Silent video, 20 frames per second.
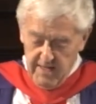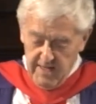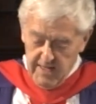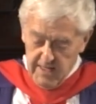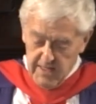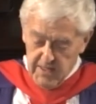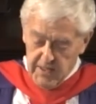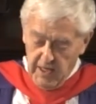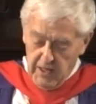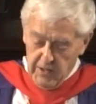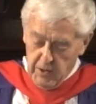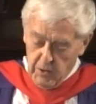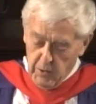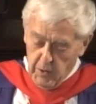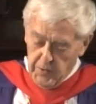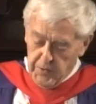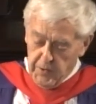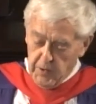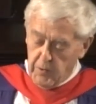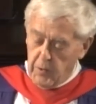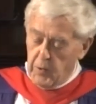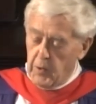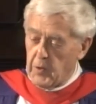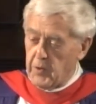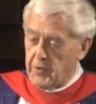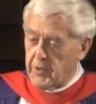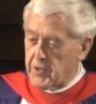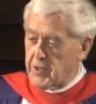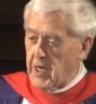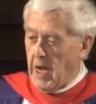So the author called
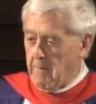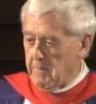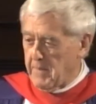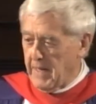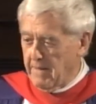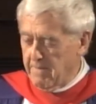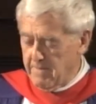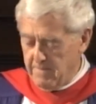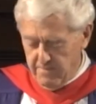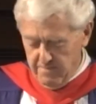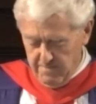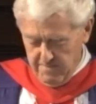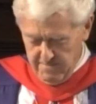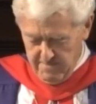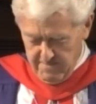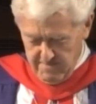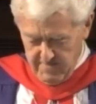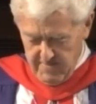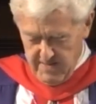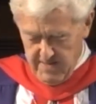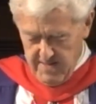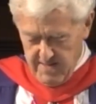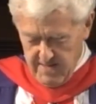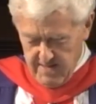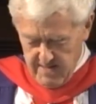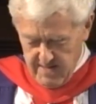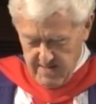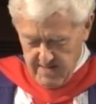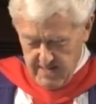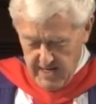the chapter,
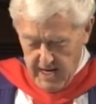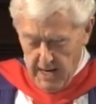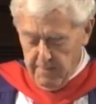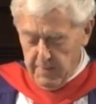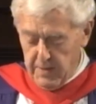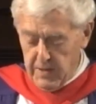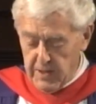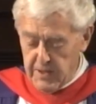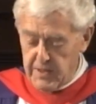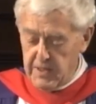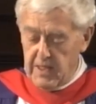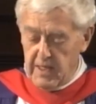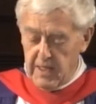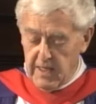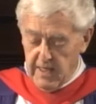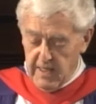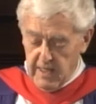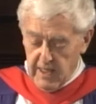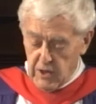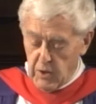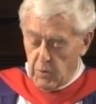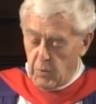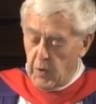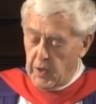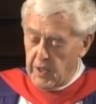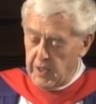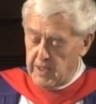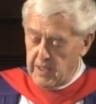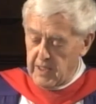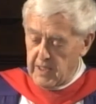"Happiness is a
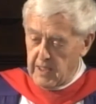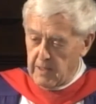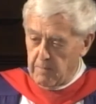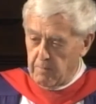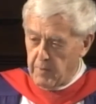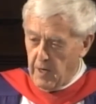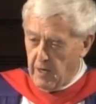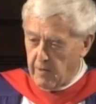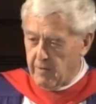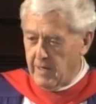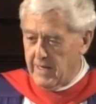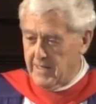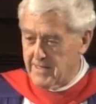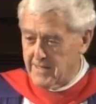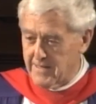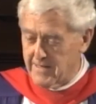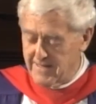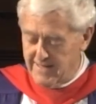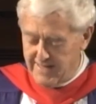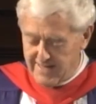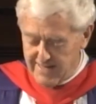work in progress."